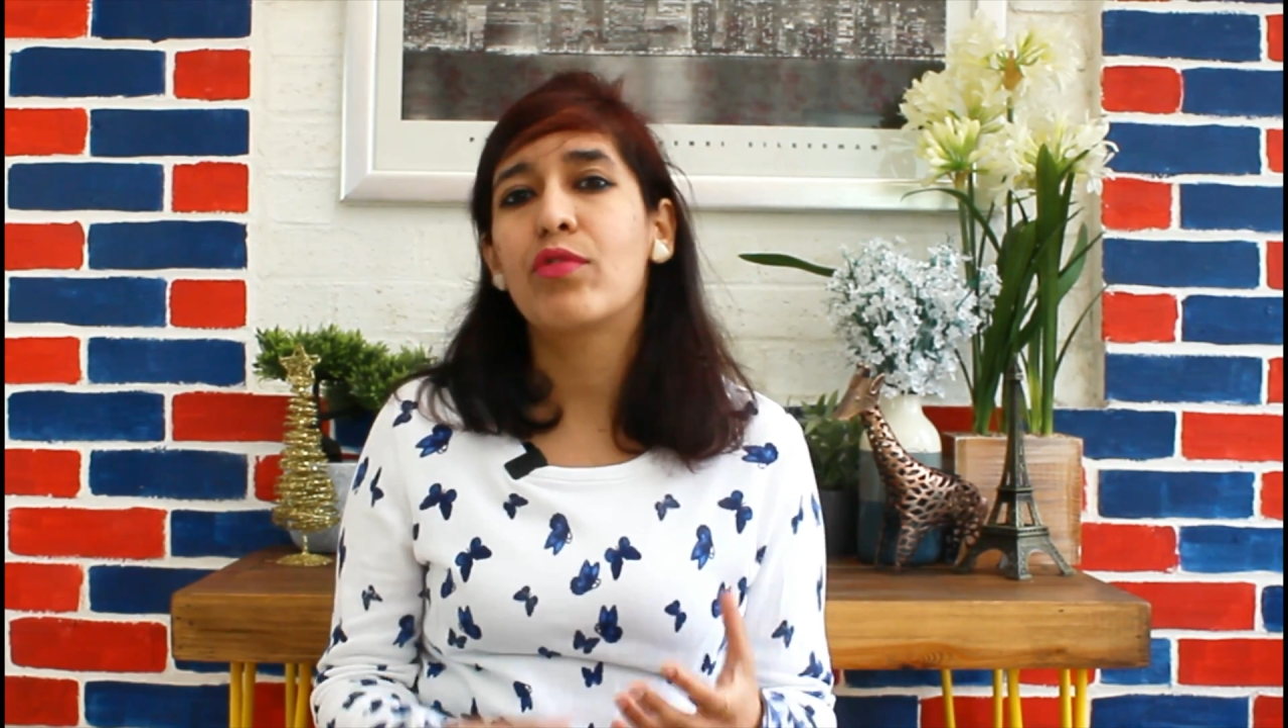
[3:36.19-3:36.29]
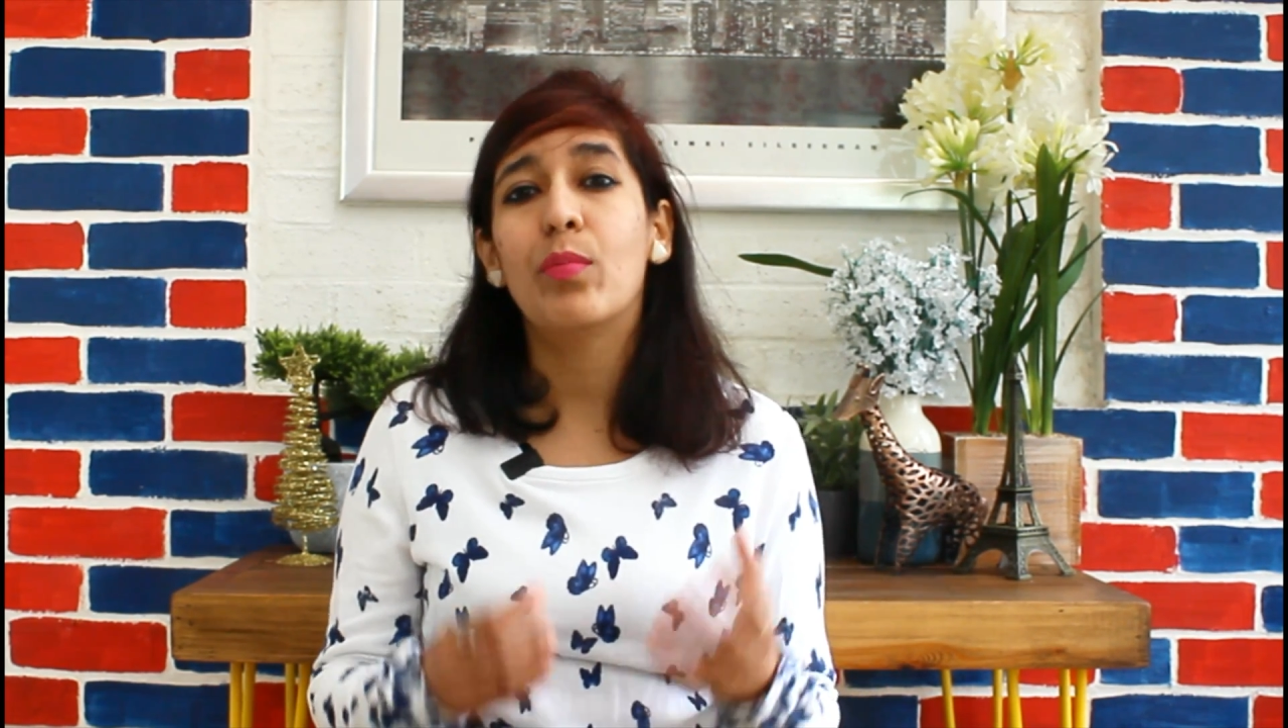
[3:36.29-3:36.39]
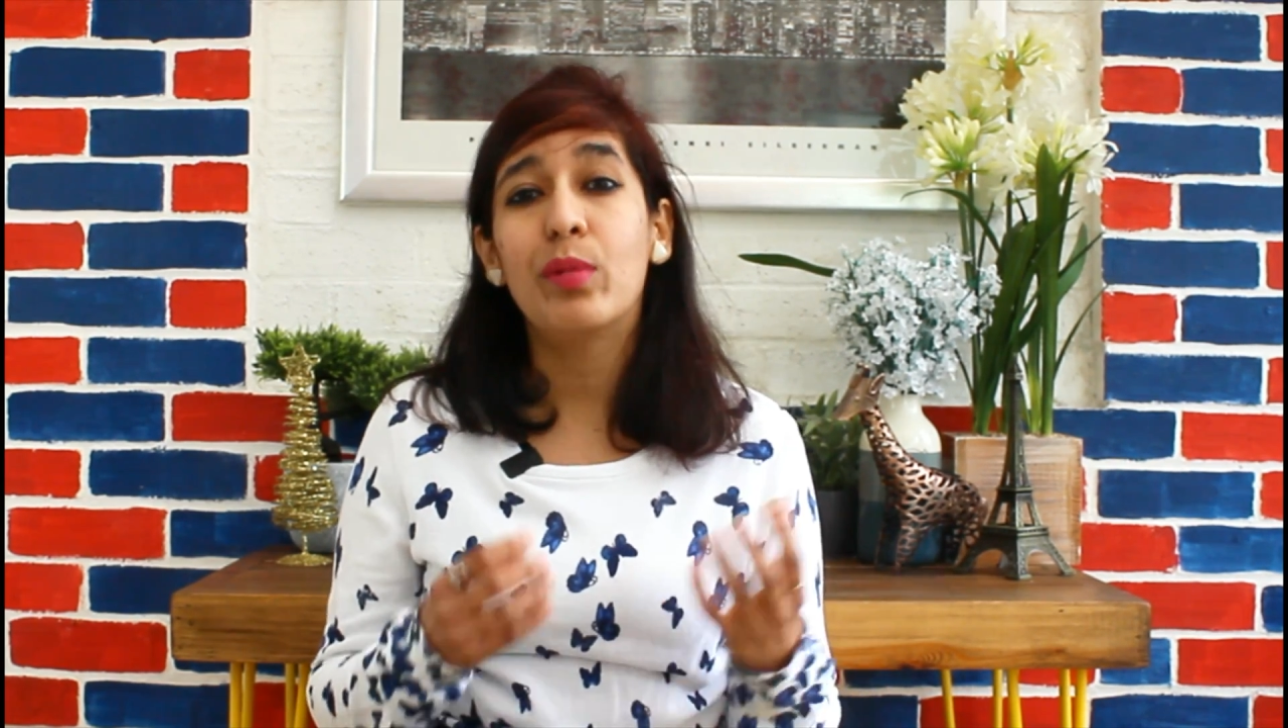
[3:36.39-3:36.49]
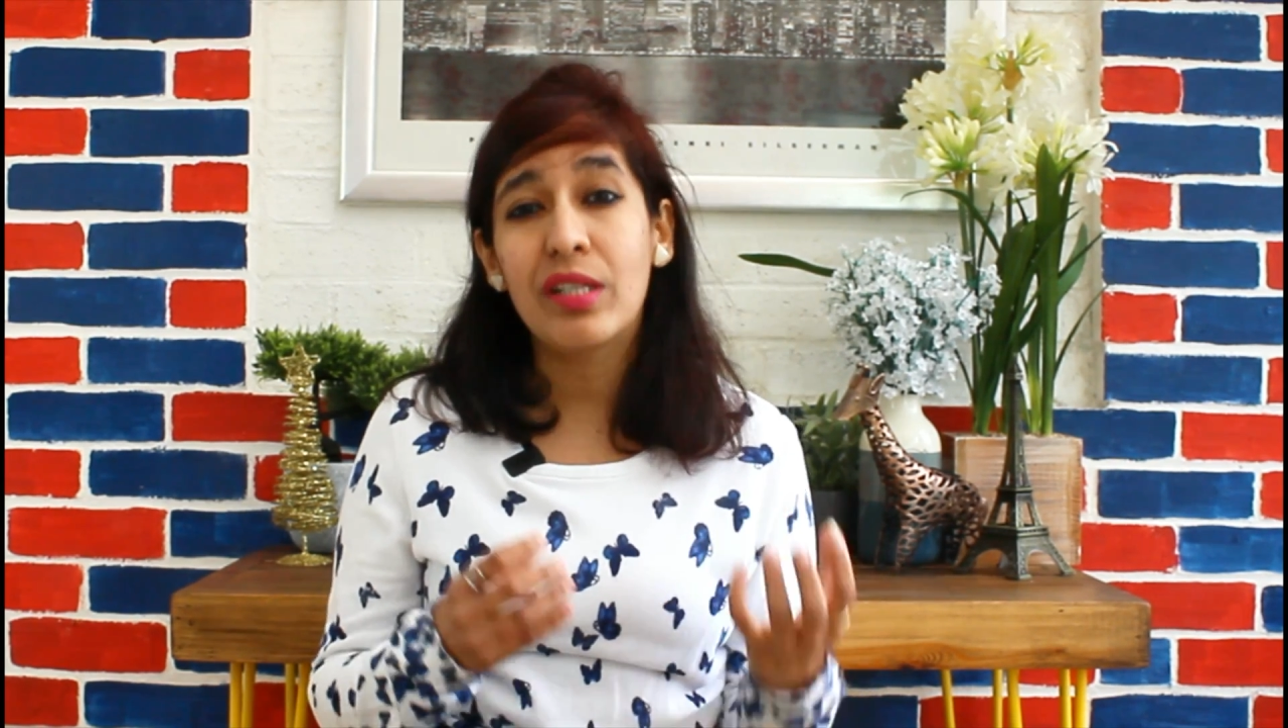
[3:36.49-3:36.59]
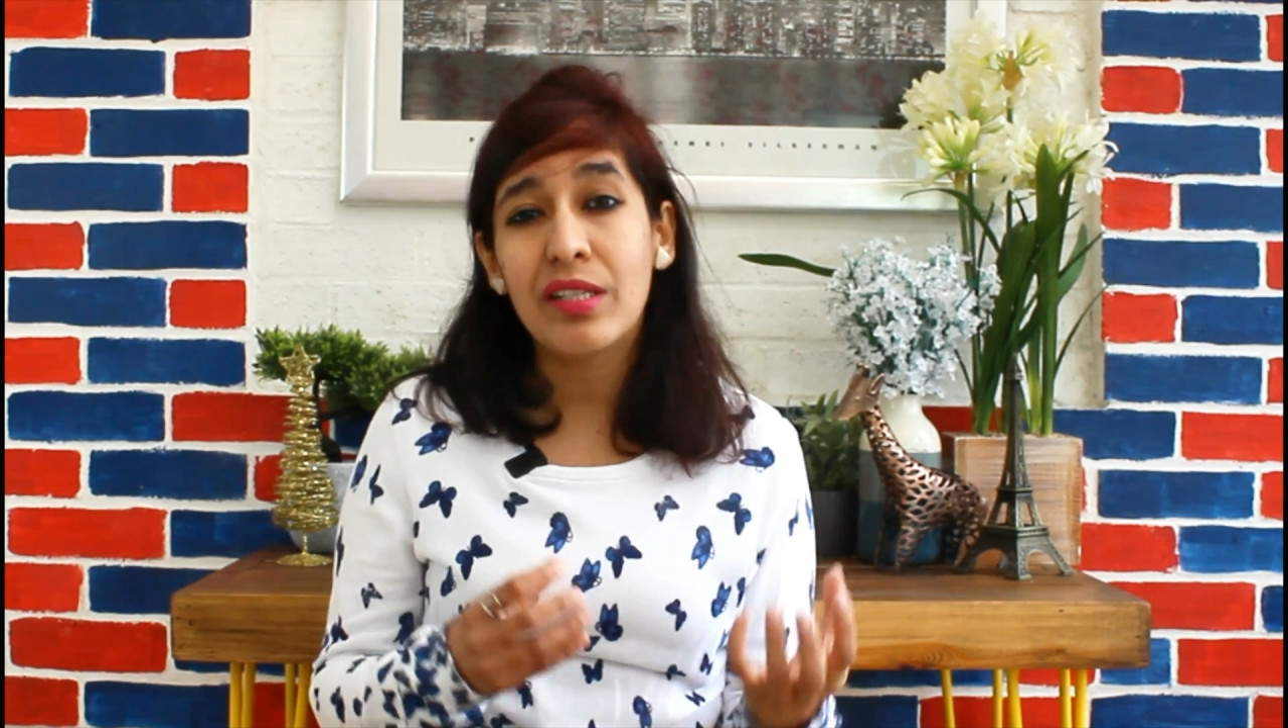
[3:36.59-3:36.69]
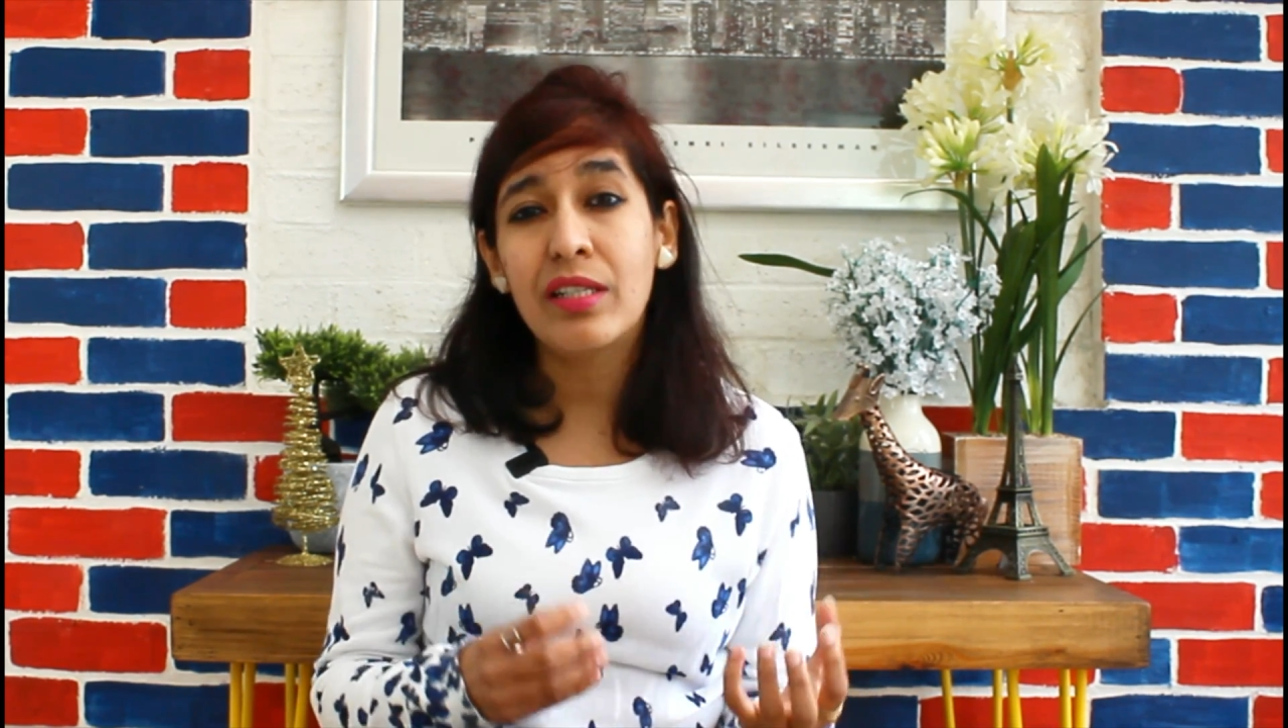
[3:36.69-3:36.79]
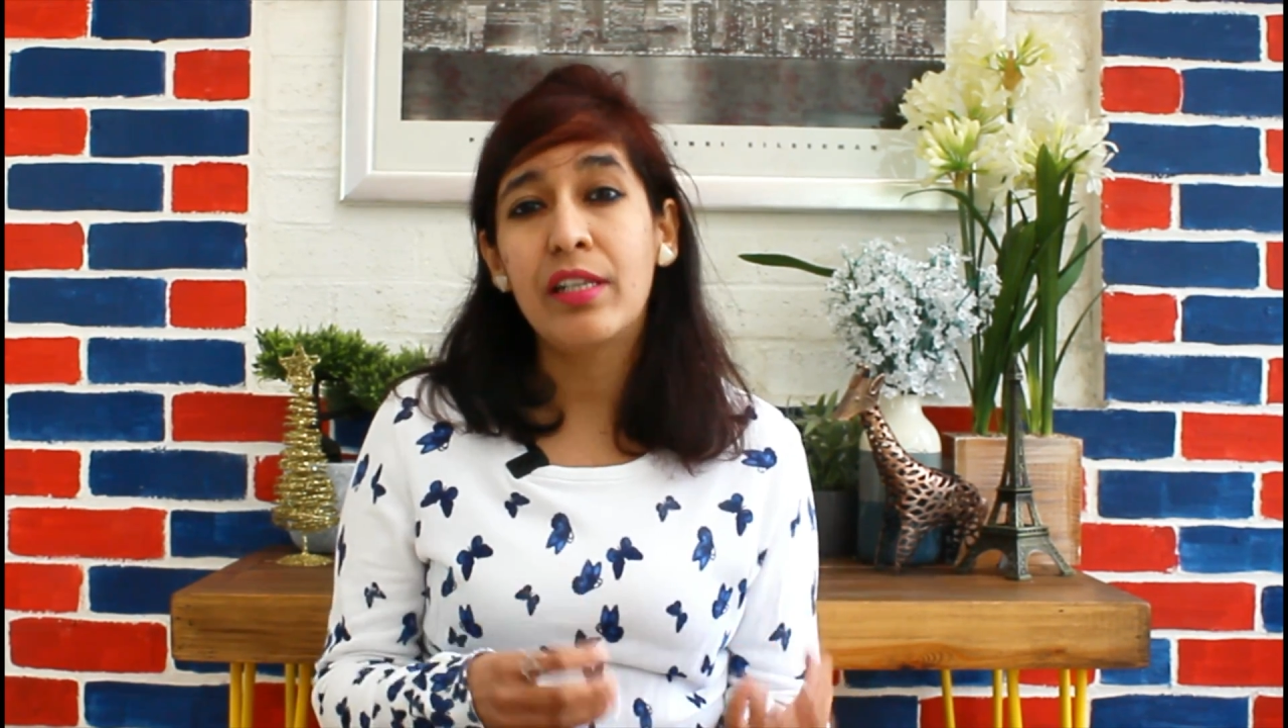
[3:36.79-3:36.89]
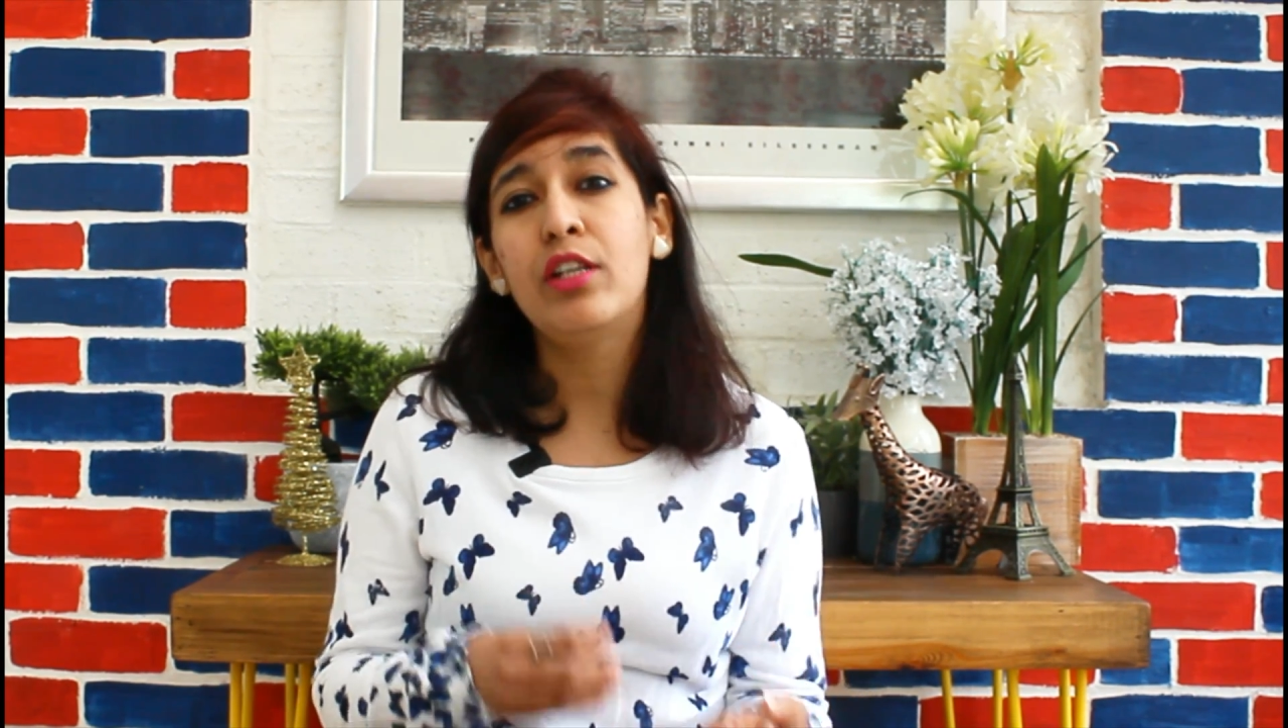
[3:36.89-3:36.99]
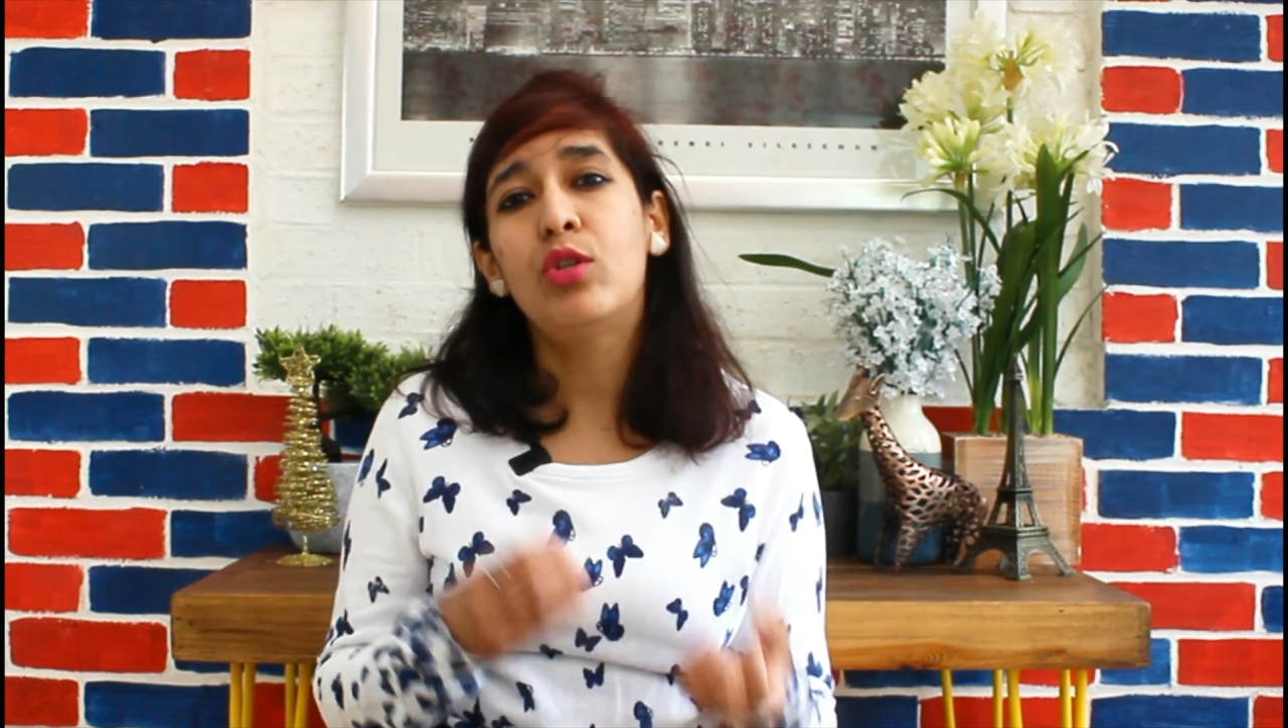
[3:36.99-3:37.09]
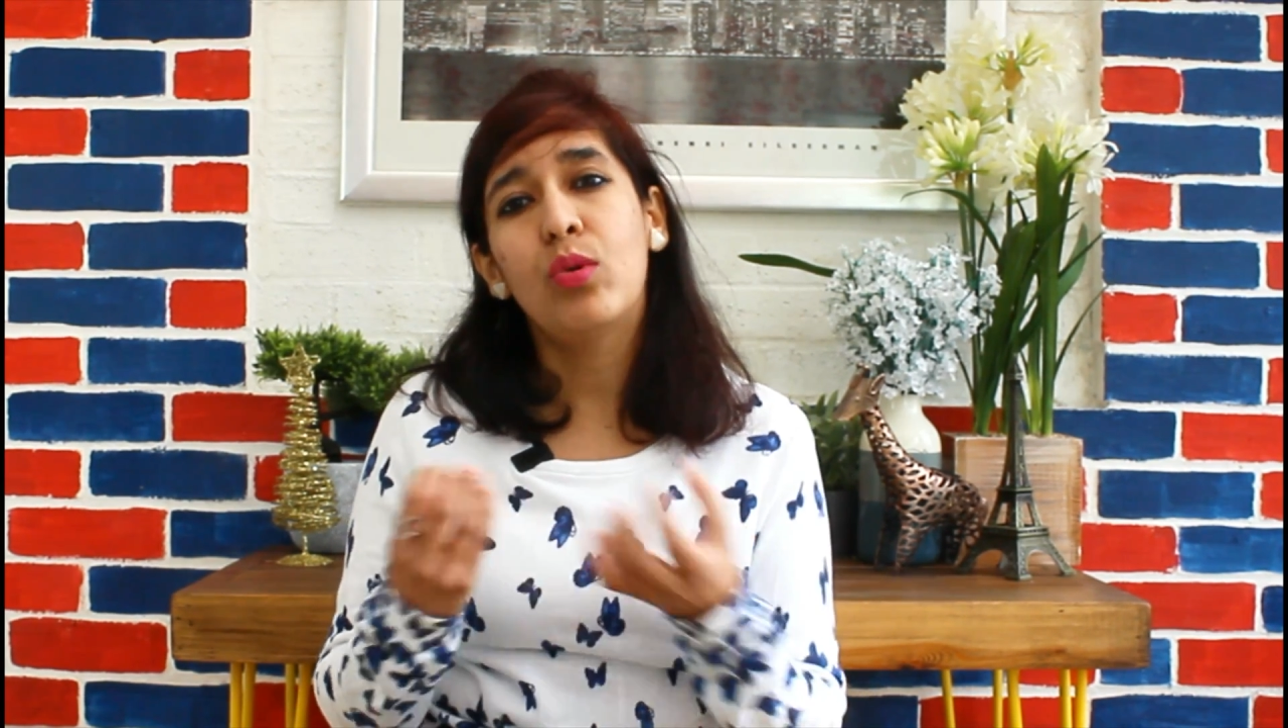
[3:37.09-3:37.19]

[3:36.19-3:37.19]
from dirty